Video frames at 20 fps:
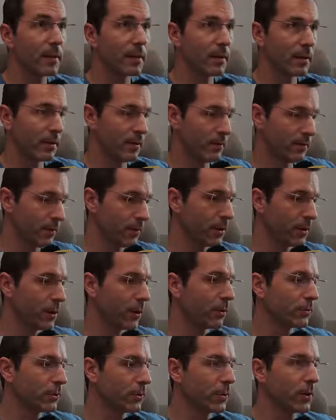if you
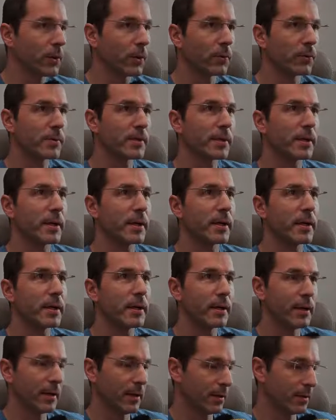go to
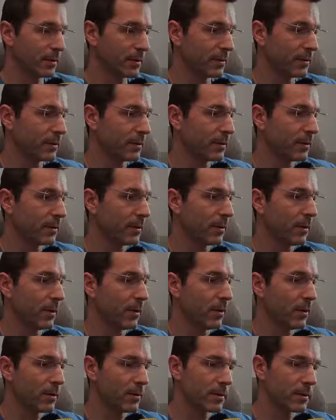cosine and
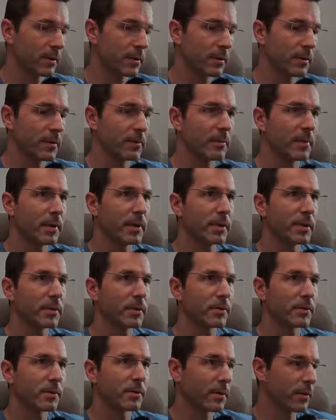Oscar
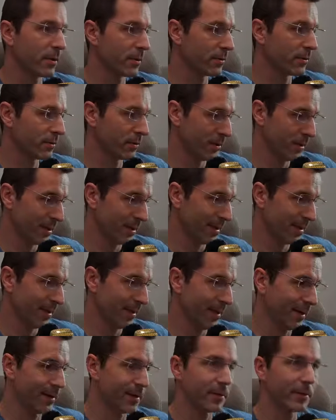Mike 0
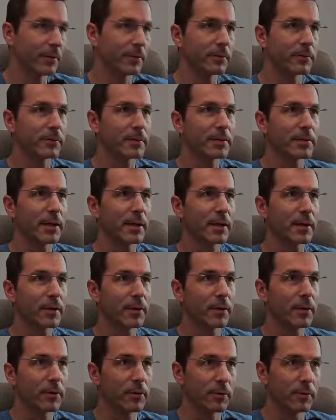Echo
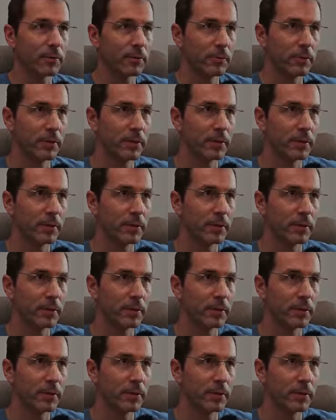Tango,